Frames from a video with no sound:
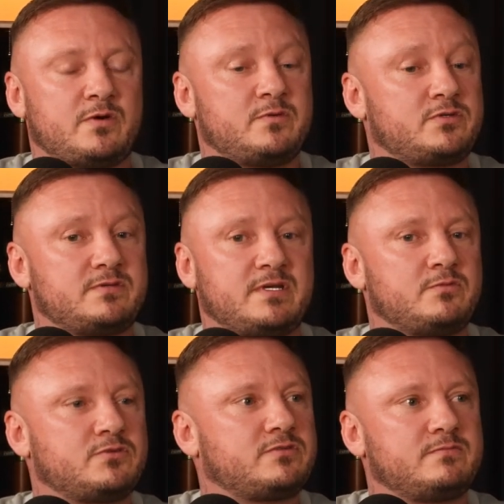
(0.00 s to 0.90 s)
it
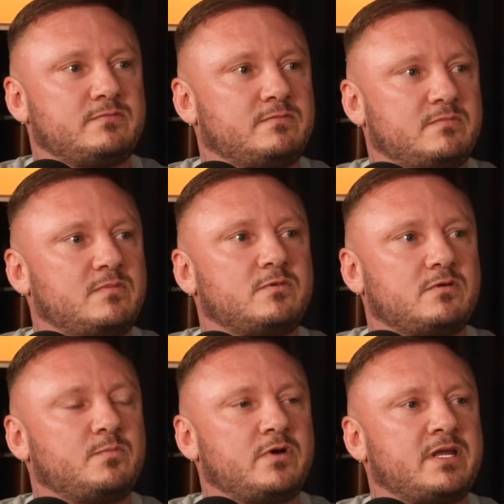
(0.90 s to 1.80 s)
was
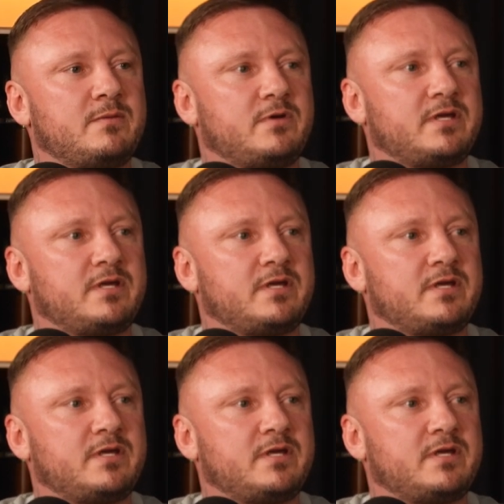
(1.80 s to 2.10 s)
pretty